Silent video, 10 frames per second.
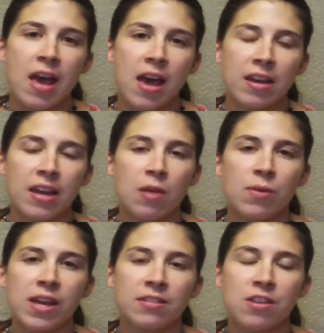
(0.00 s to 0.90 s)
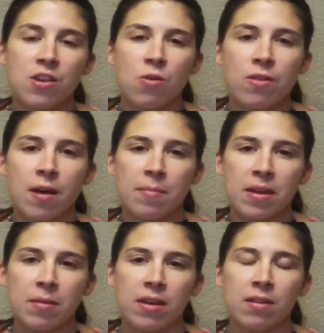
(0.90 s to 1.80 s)
And again, we get to know that
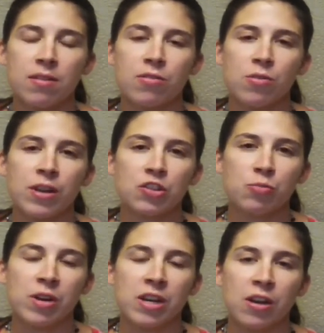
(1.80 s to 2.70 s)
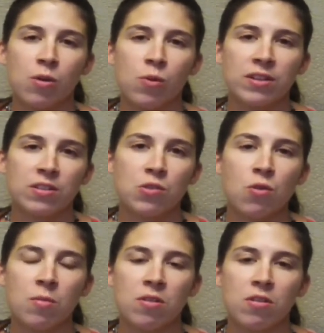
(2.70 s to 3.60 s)
baby through each prenatal. What's
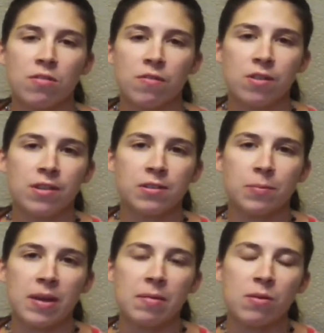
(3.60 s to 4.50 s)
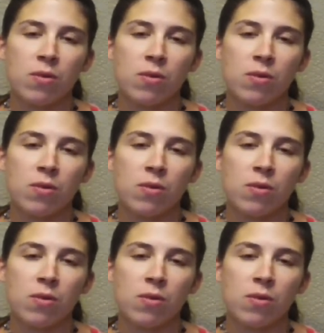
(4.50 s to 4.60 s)
normal for this baby?